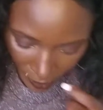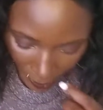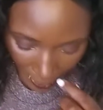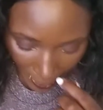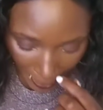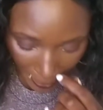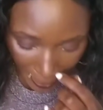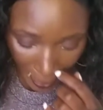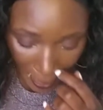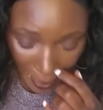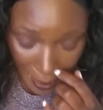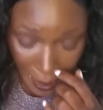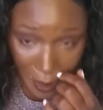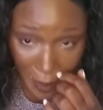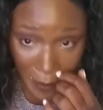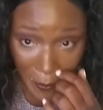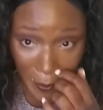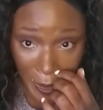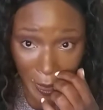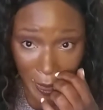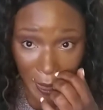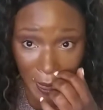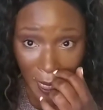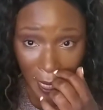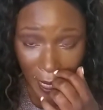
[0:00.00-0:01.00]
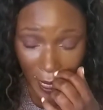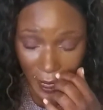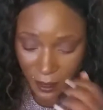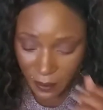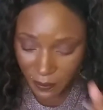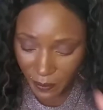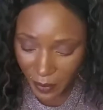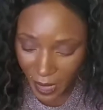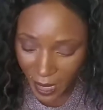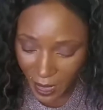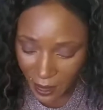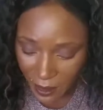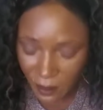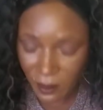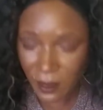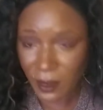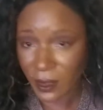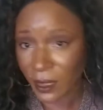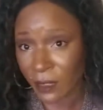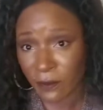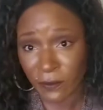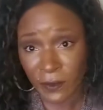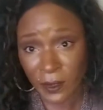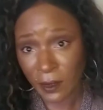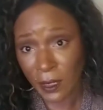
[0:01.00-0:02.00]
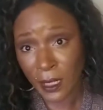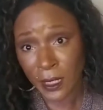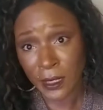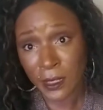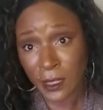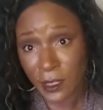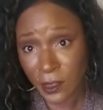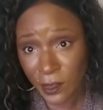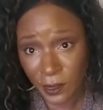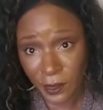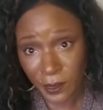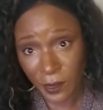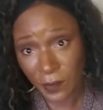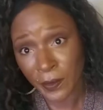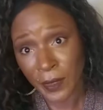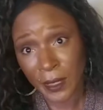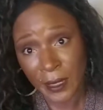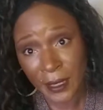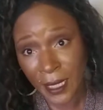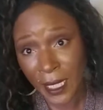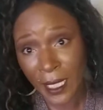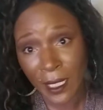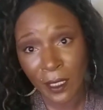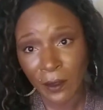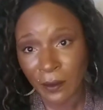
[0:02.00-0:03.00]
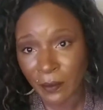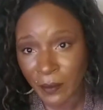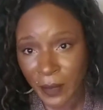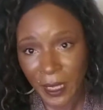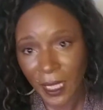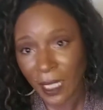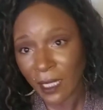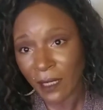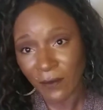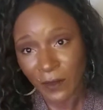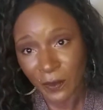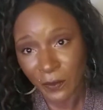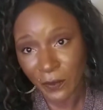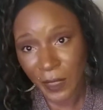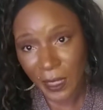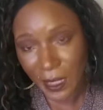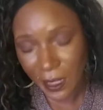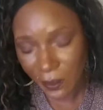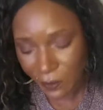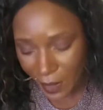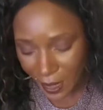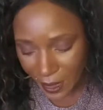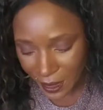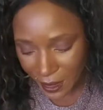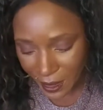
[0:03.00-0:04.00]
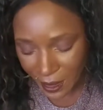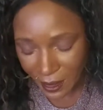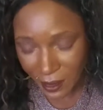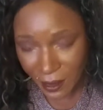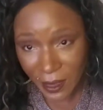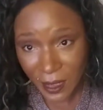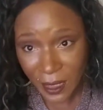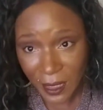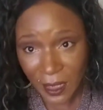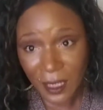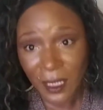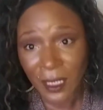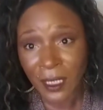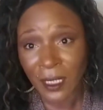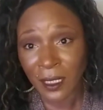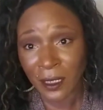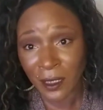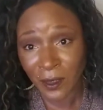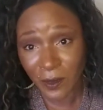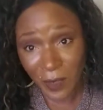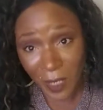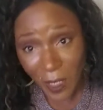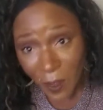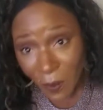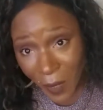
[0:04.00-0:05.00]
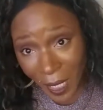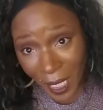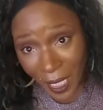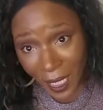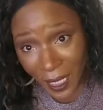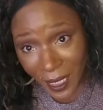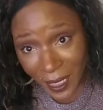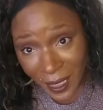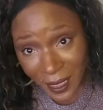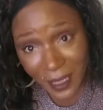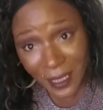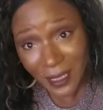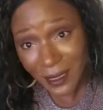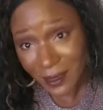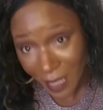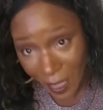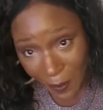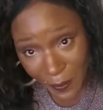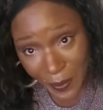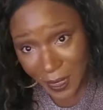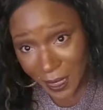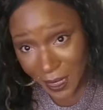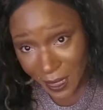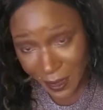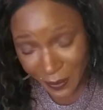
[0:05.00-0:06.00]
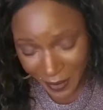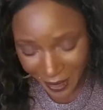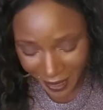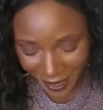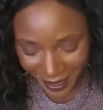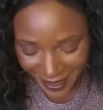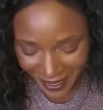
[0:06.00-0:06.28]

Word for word: And I love the glass bottle, even though I just threw it down, but I have a rug right there. You know why? Because I'm clumsy.